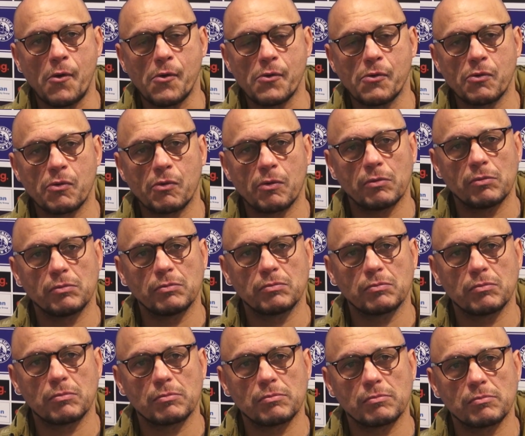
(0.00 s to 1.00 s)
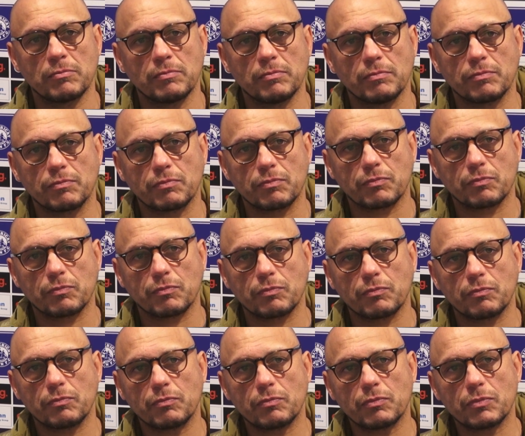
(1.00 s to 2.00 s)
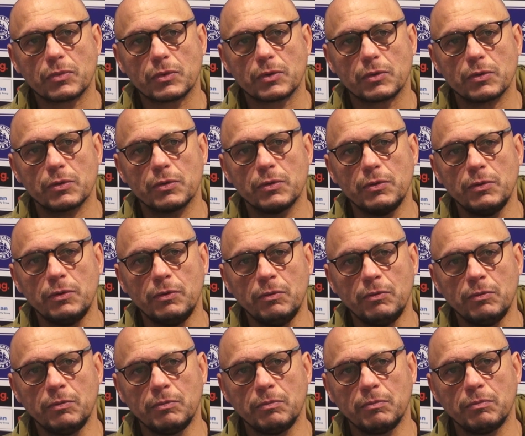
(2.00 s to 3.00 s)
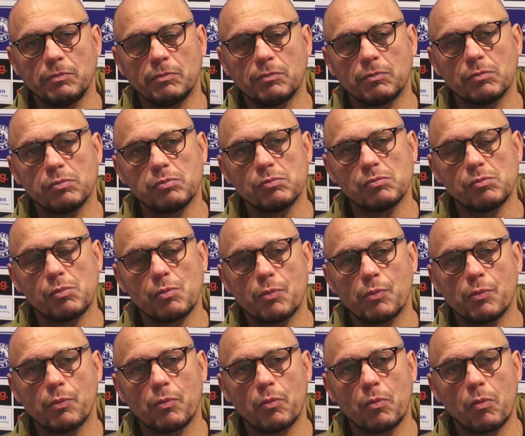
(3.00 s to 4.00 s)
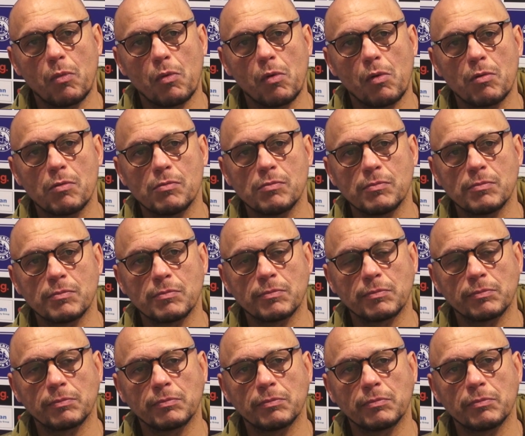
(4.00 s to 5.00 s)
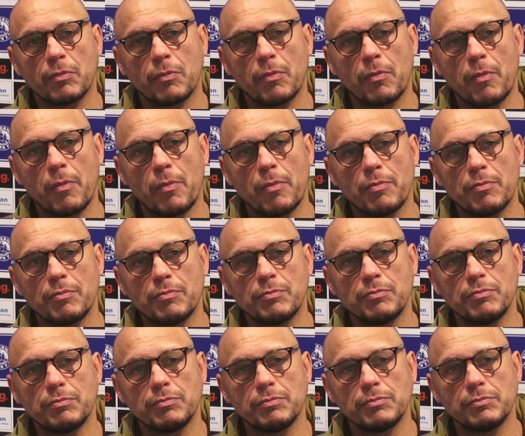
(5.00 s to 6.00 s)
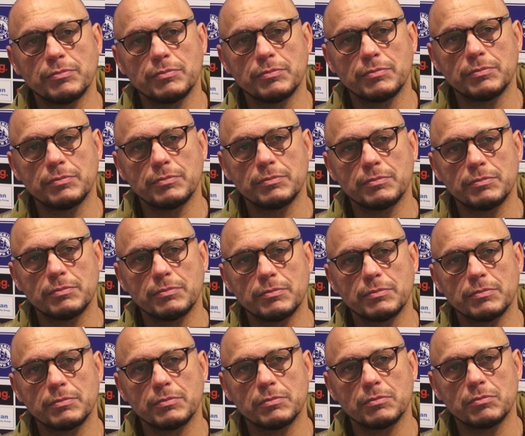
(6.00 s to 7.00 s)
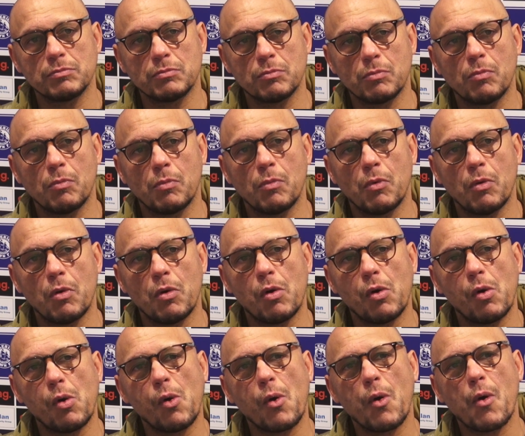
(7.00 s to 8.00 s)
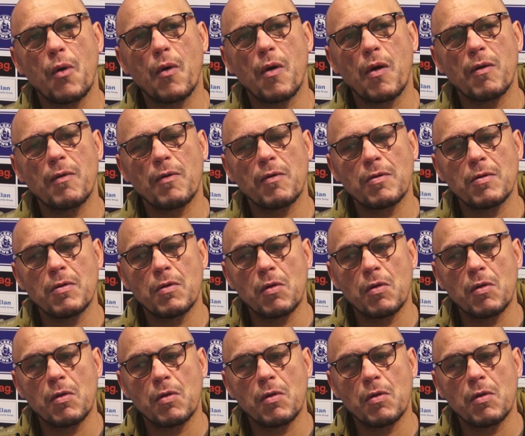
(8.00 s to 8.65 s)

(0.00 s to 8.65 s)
Yeah, we had a good first half and came close to being two goals up. Uh, we then came out for the second half and were rewarded for our efforts. Um, what was said at half time?